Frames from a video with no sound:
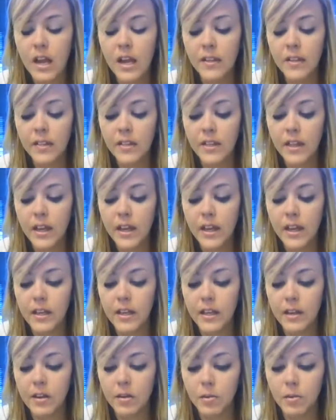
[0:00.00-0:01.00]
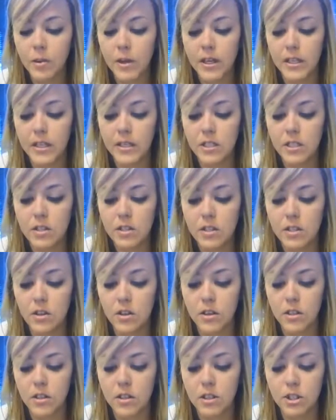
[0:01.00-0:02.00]
And then when it starts
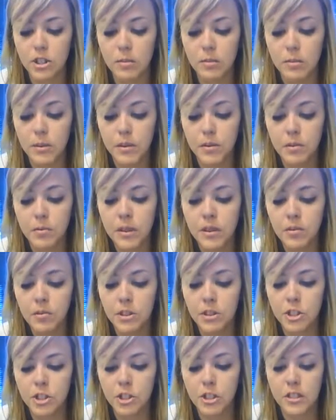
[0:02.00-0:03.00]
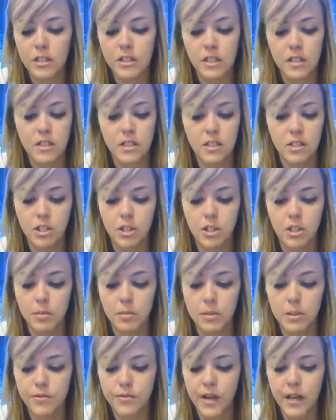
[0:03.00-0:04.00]
to chip a little bit, which it doesn't chip
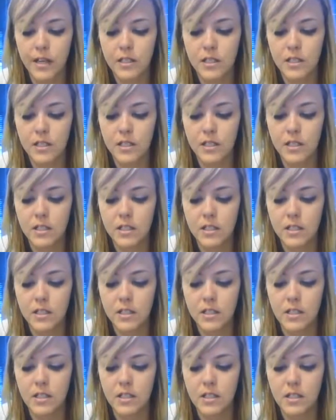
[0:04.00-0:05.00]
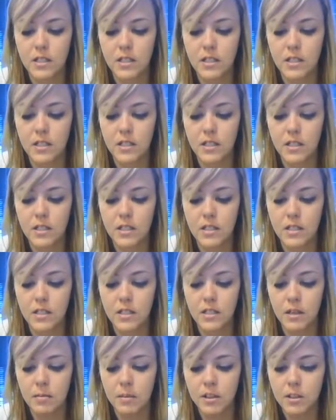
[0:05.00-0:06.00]
as fast as the salon polish does,
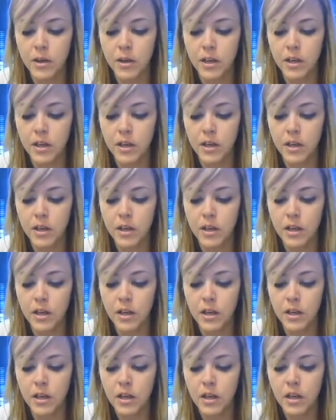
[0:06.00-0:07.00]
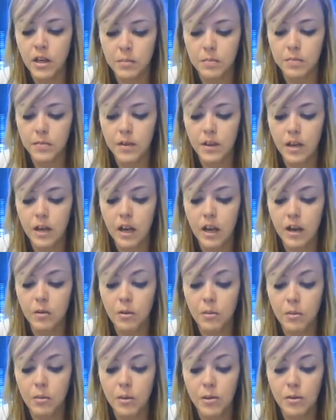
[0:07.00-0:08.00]
by the way, I
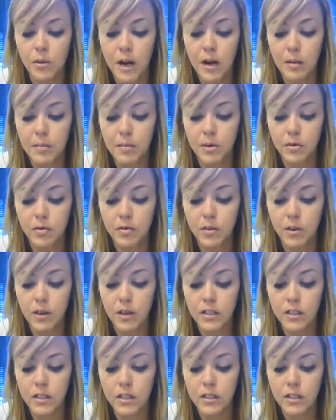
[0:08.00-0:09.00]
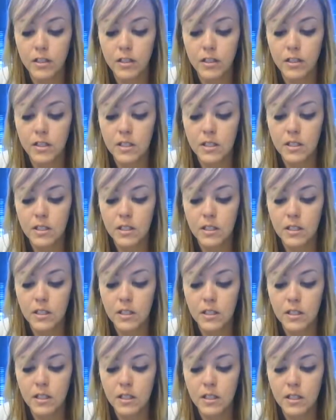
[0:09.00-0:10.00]
will put a wrap over it. And the
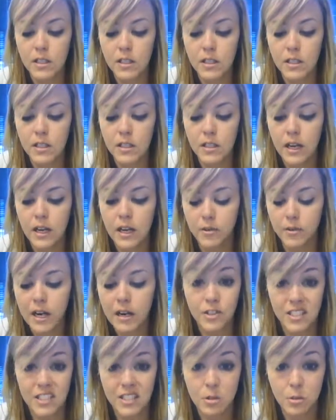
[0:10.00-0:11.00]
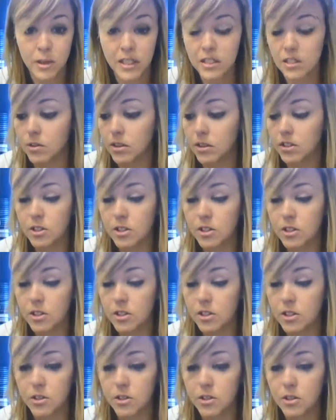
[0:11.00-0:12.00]
wraps last for 6 weeks on your
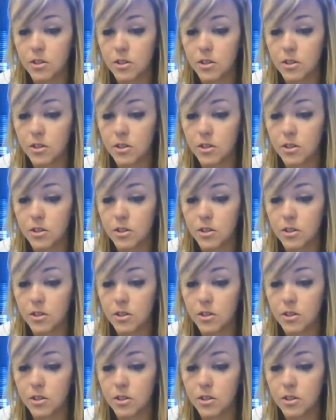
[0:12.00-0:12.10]
toes.